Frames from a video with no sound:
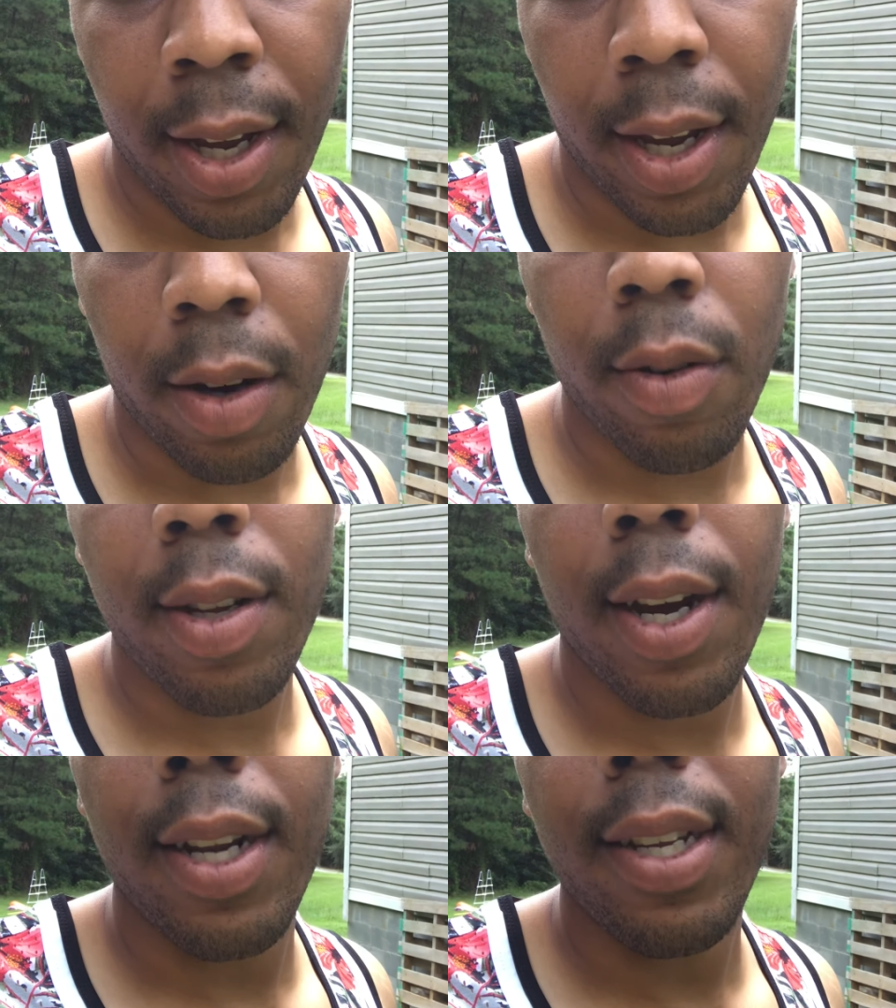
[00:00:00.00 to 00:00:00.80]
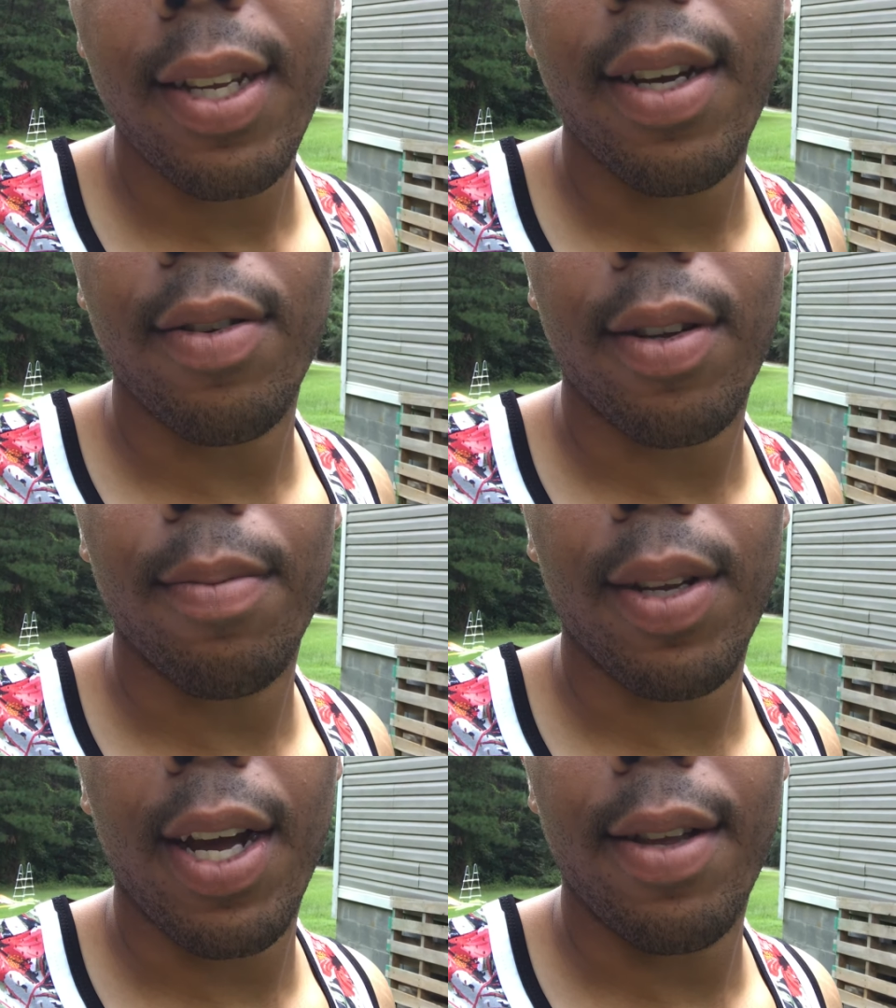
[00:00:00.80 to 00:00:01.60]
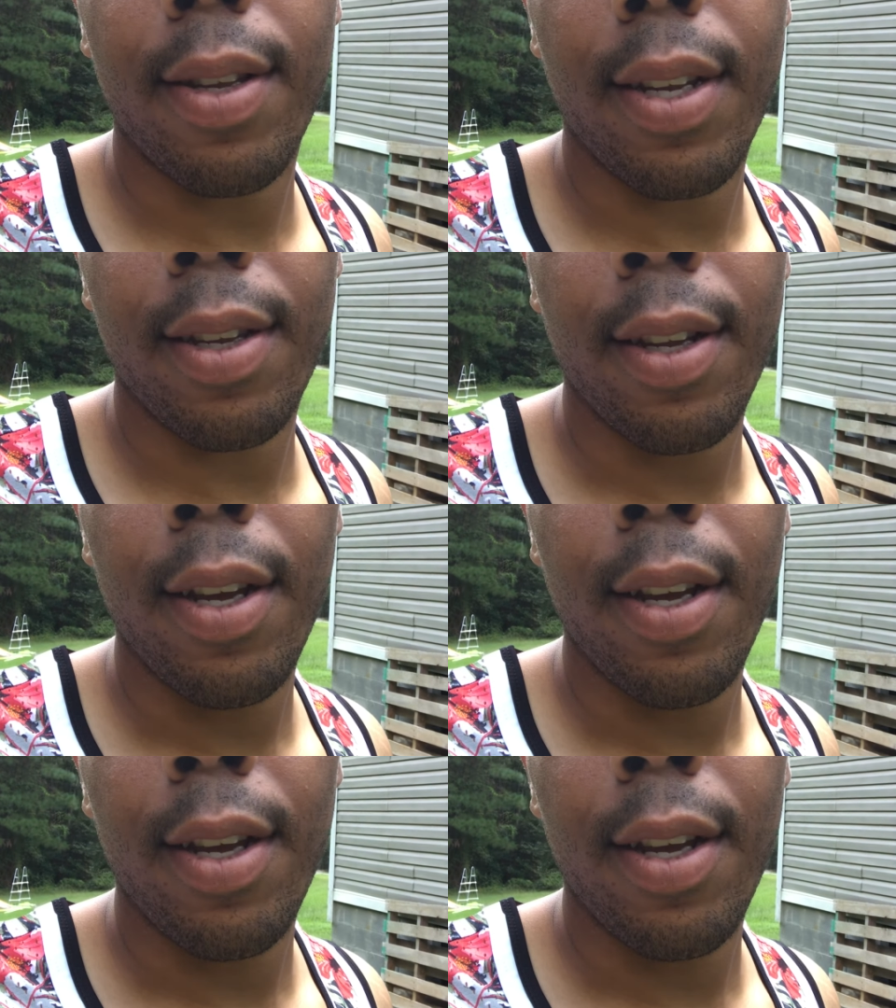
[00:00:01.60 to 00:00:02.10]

And the only time they see us sometimes is,